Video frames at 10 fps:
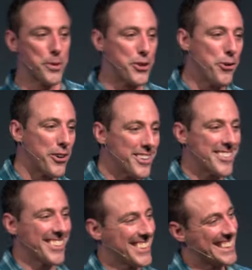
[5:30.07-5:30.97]
but
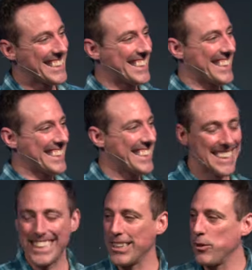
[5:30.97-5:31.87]
yours.
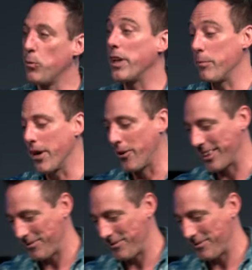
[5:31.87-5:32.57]
We'll keep going,